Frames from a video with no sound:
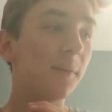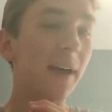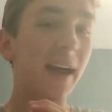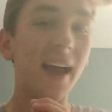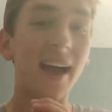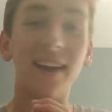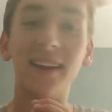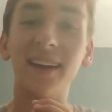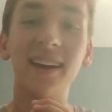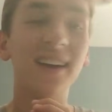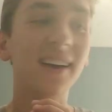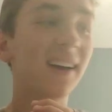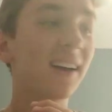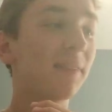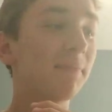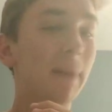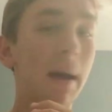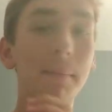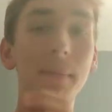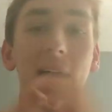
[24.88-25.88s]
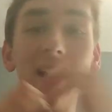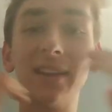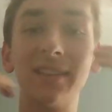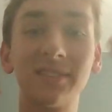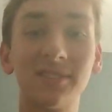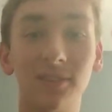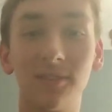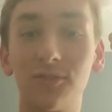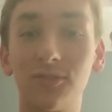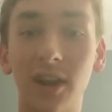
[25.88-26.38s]
man, my mind is
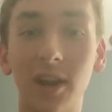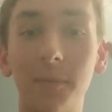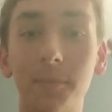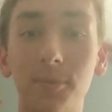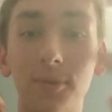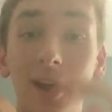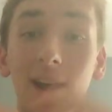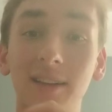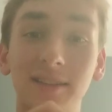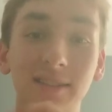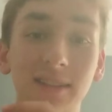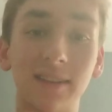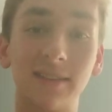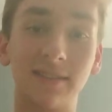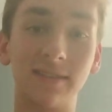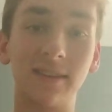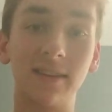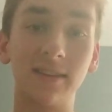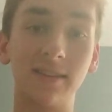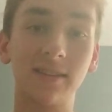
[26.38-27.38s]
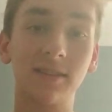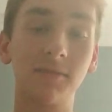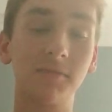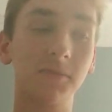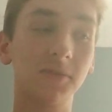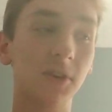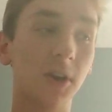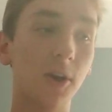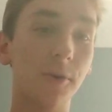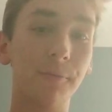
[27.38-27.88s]
still trying to process this.
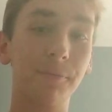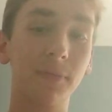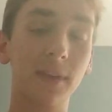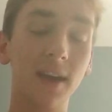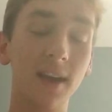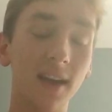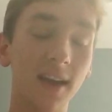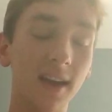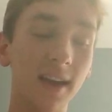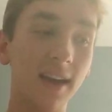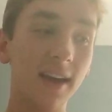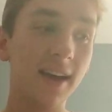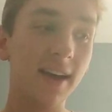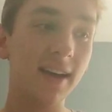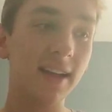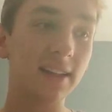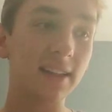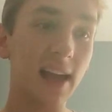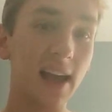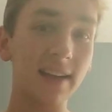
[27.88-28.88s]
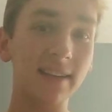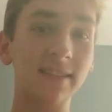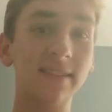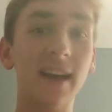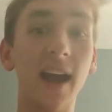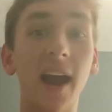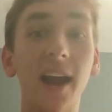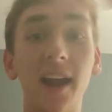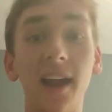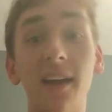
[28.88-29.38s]
So, last
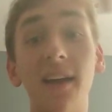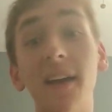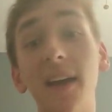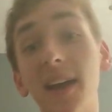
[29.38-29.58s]
night,